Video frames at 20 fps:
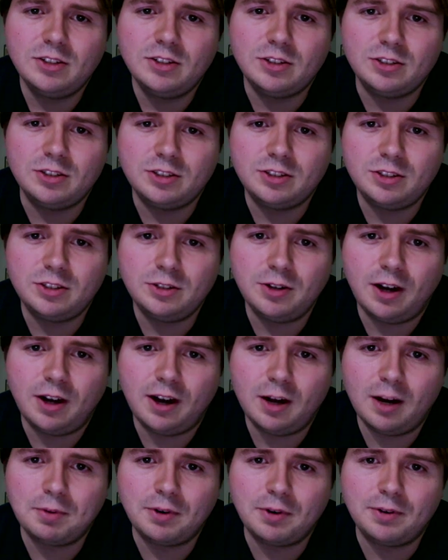to
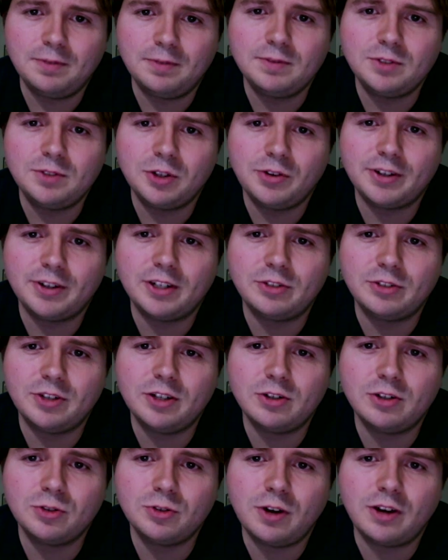Harper during a
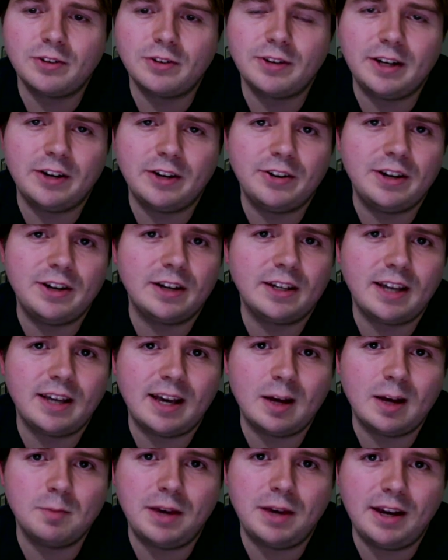Greater Toronto Area
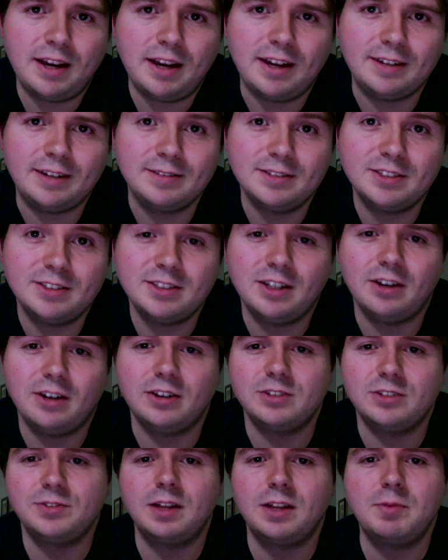campaign. So
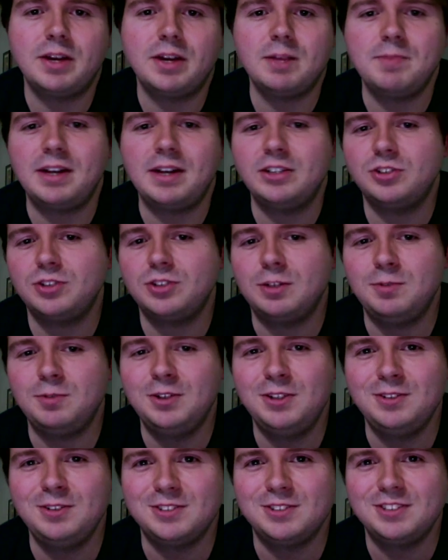it's finally making mainstream
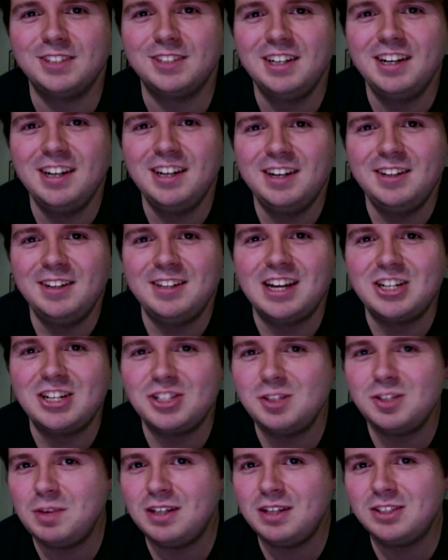news. That
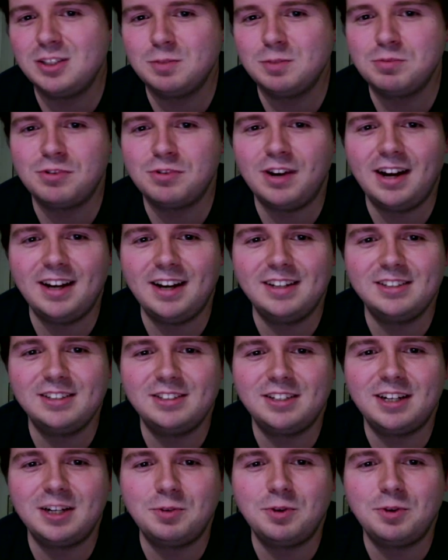shouldn't be a surprise
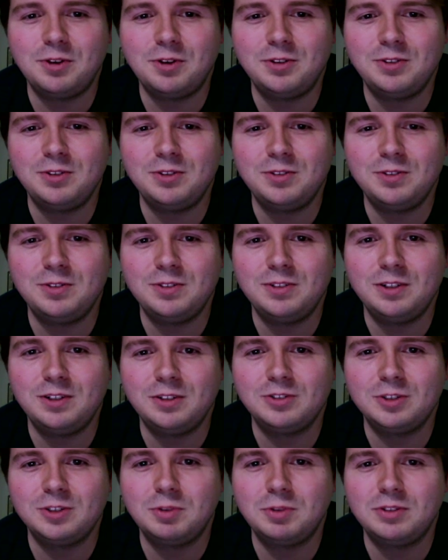to anyone who
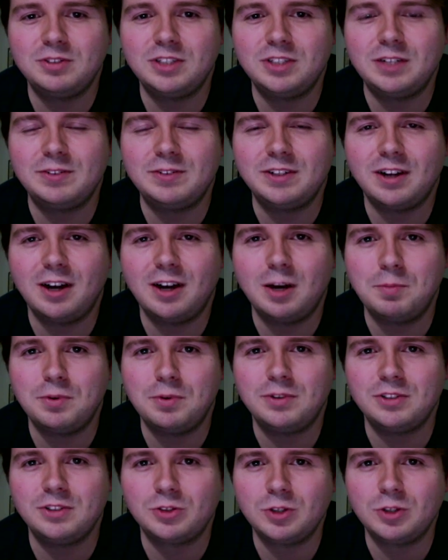knows about Stephen Harper
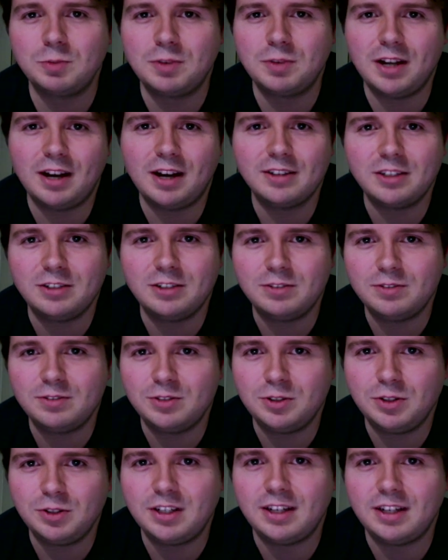and his group and how they
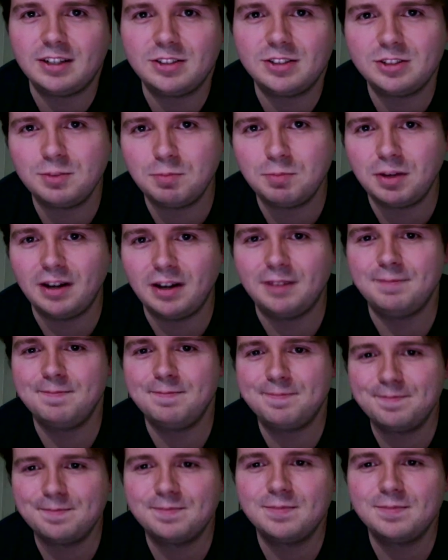do things. But
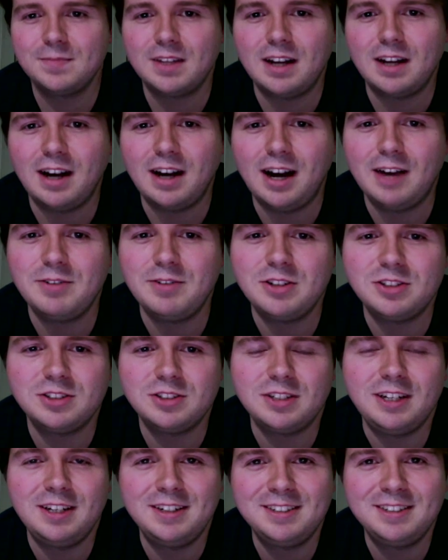
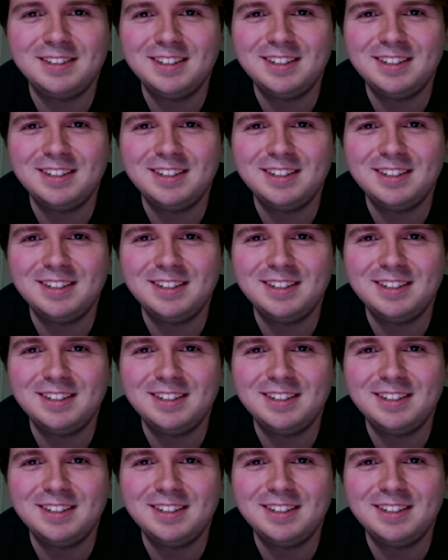obviously,